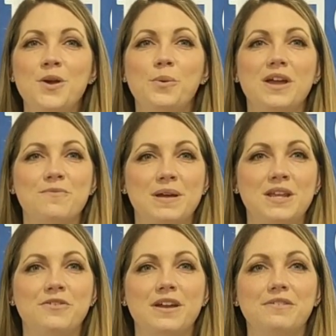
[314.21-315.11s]
we have
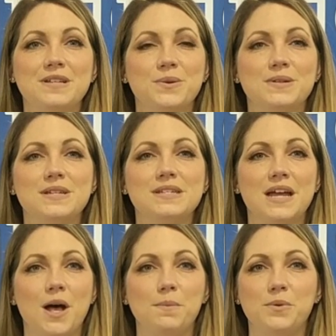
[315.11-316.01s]
many great resources to
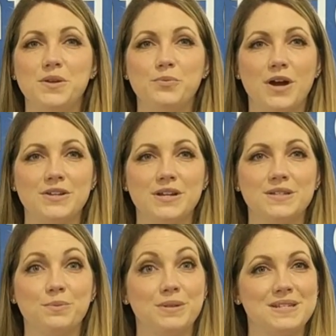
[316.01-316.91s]
help you with your
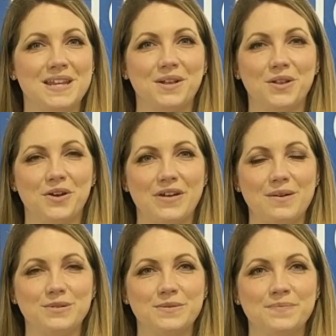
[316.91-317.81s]
project, so please take a look
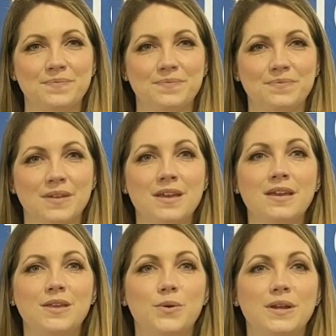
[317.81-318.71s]
around.
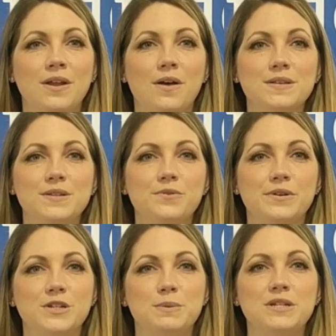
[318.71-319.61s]
You can also
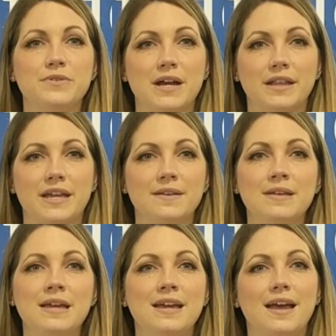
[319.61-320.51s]
reach me directly
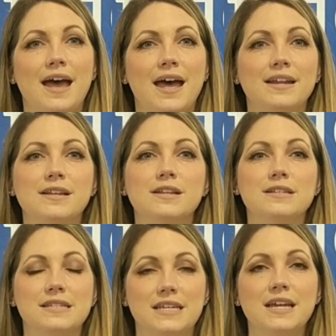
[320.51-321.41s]
at
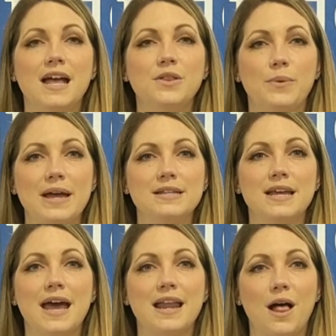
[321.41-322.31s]
ccalouette
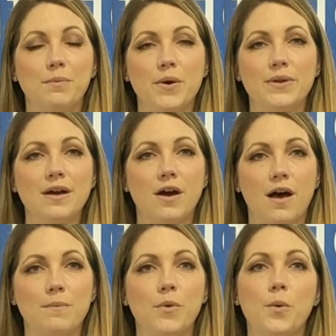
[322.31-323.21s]
at
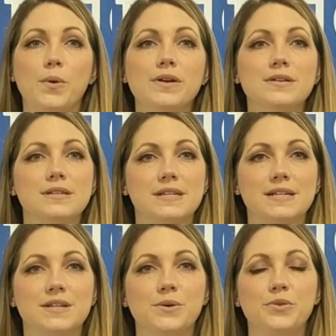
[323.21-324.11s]
alpco.com or
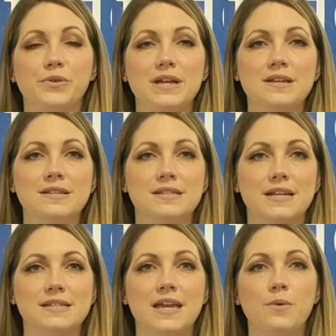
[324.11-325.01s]
603
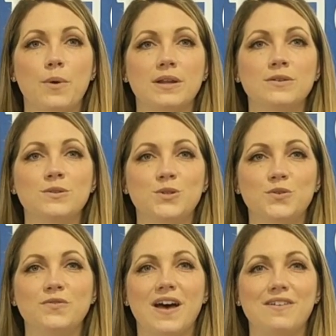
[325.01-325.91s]
681
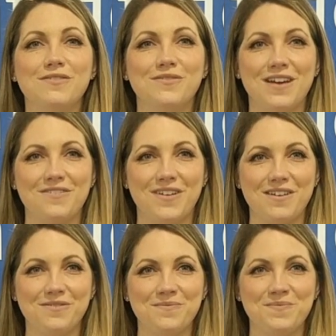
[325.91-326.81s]

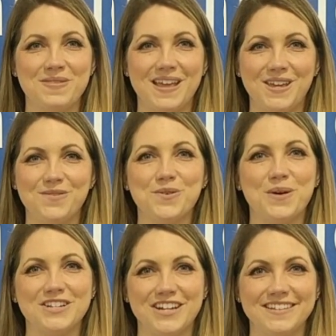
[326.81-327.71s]
2555. Thank you for
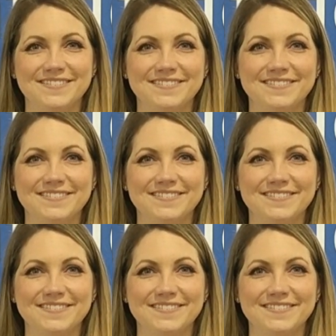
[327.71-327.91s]
watching.